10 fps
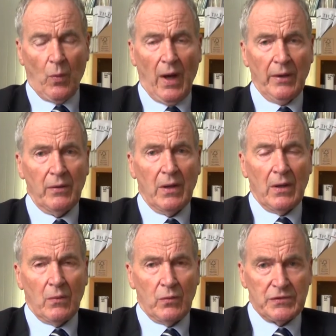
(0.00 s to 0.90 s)
One
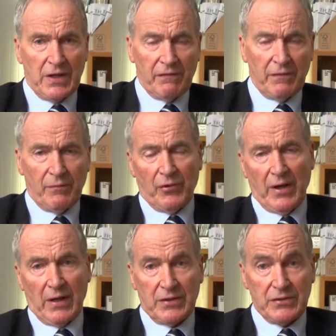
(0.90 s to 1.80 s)
was given
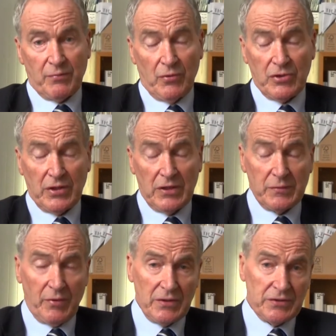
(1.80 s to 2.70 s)
products, Portuguese
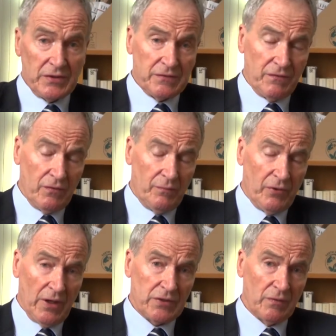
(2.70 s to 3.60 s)
processed food
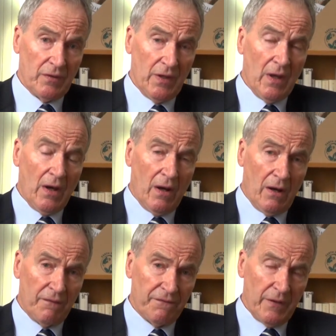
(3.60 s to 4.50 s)
products with
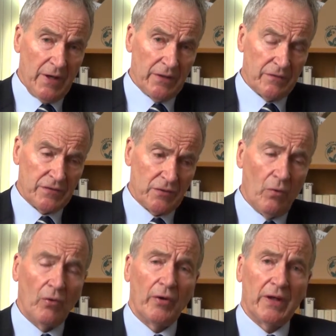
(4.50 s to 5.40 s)
half the amount of
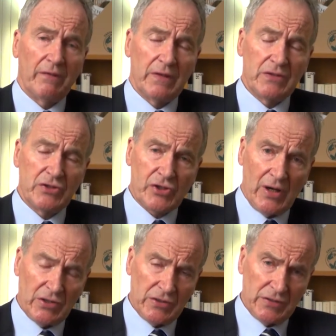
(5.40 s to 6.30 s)
salt and given
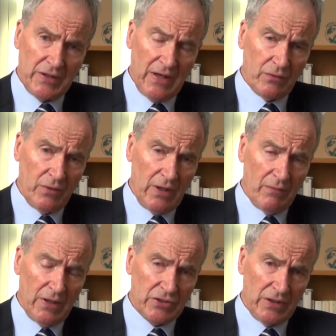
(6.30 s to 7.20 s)
instructions how to eat
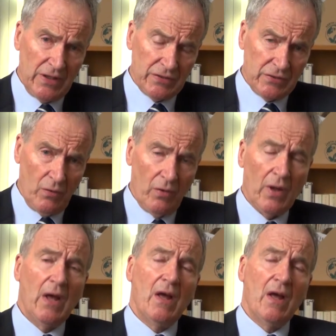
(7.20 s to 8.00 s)
much less salt.